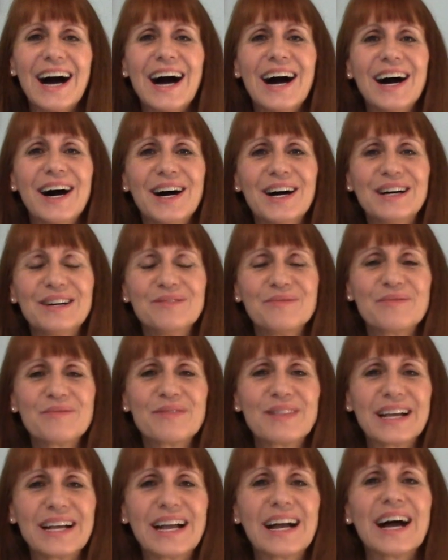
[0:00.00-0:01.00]

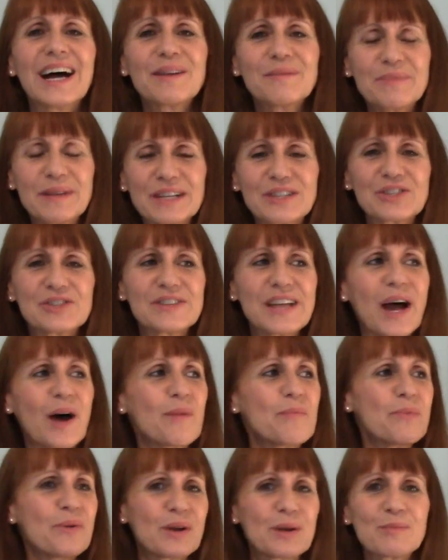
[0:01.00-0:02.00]
Then cut pictures
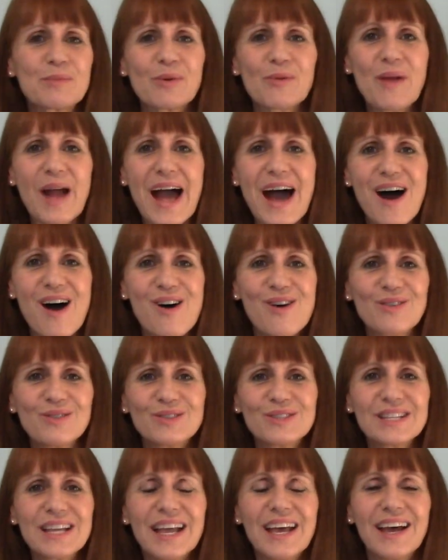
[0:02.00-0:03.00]
out, put them
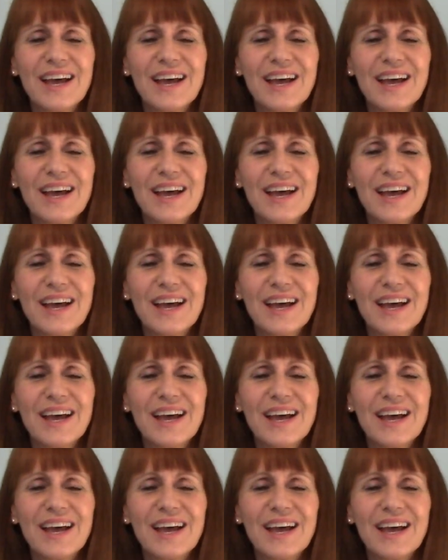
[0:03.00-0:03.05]
around,